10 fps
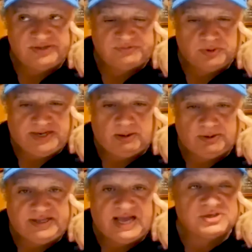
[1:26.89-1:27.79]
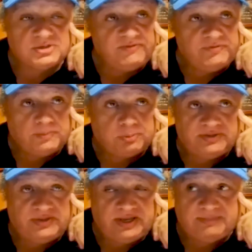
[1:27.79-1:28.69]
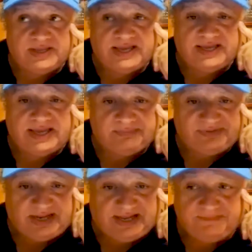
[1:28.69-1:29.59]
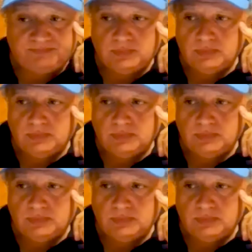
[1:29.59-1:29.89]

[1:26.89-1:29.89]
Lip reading: It's a reality. Actually, if you play the NBA game today,